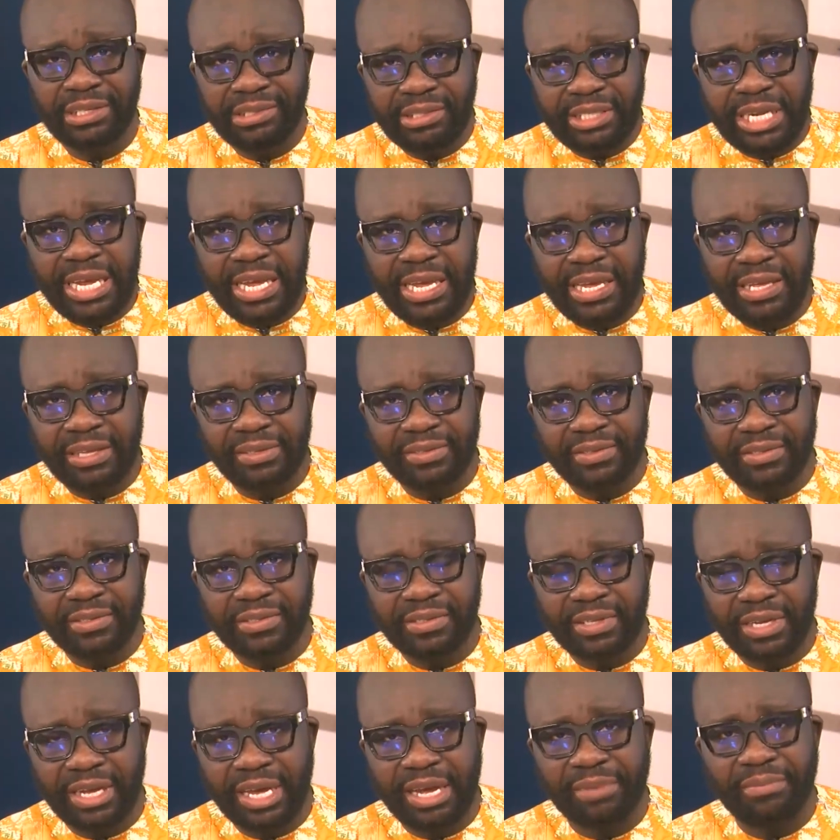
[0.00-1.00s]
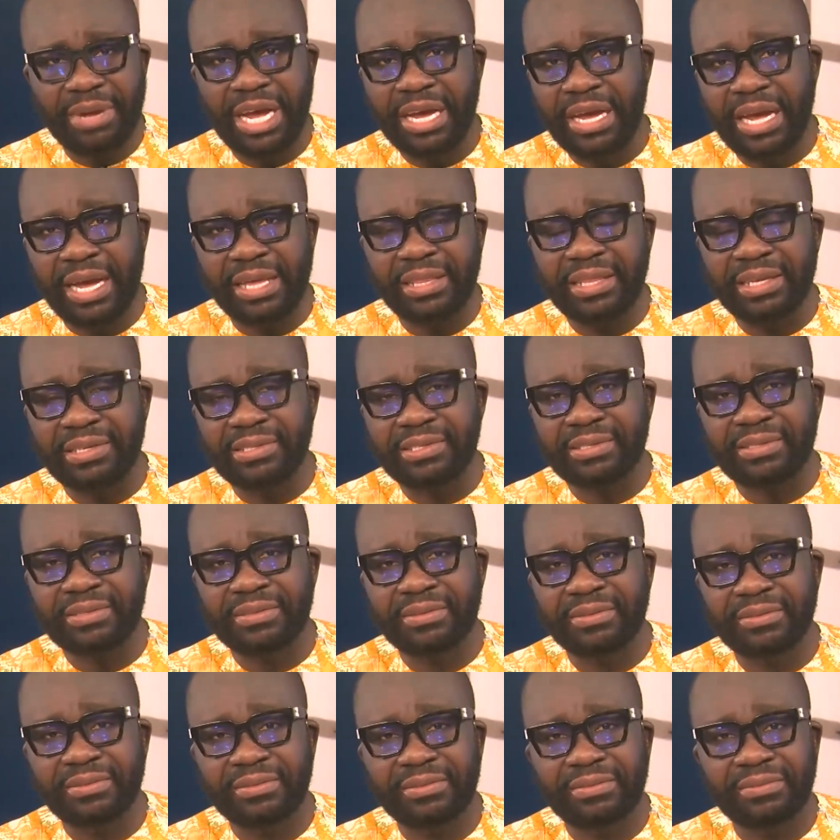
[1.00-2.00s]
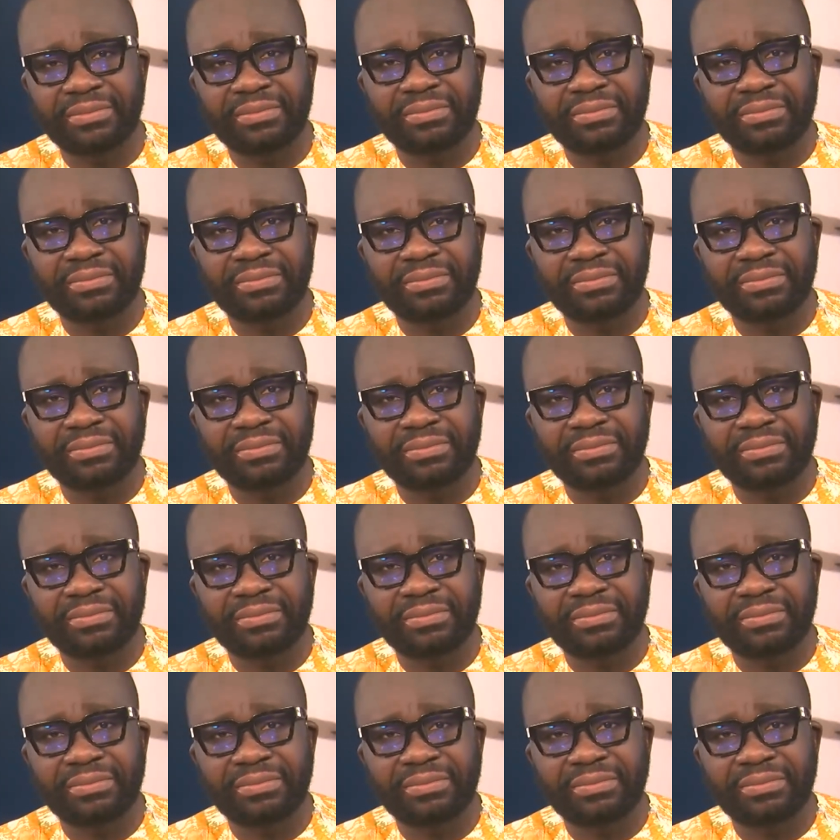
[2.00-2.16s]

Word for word: Teens, they brought some of the others. girls with